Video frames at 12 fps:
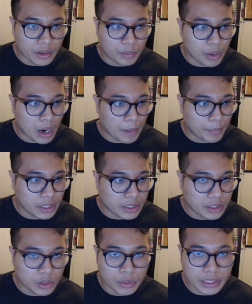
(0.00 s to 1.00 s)
property
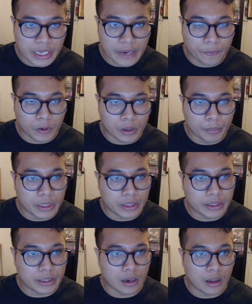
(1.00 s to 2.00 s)
you would get for $1
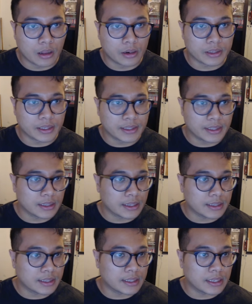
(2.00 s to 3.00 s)
million.
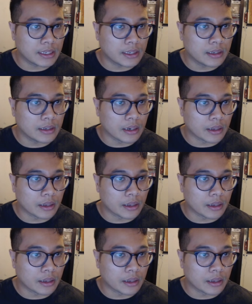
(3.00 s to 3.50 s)
Let's see a